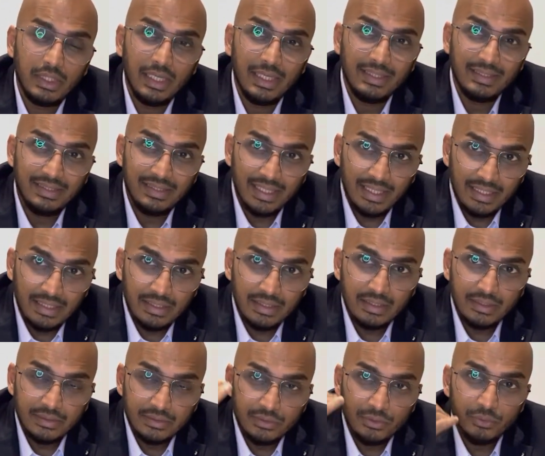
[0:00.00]
and
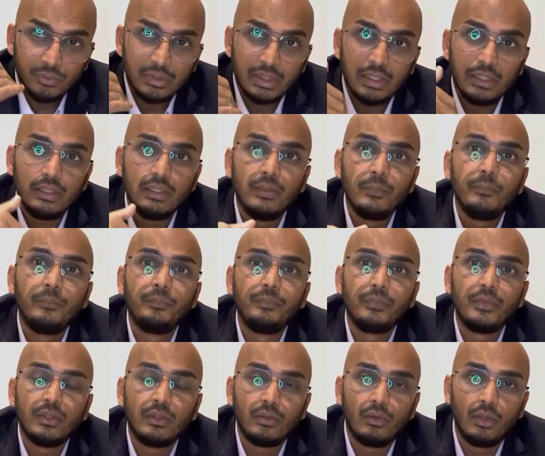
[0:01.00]
then you can
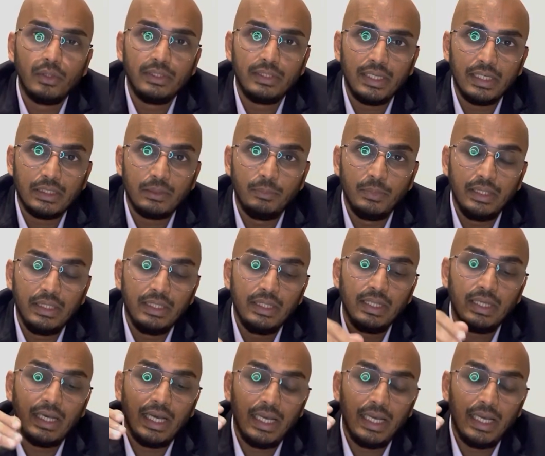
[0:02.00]
contact me.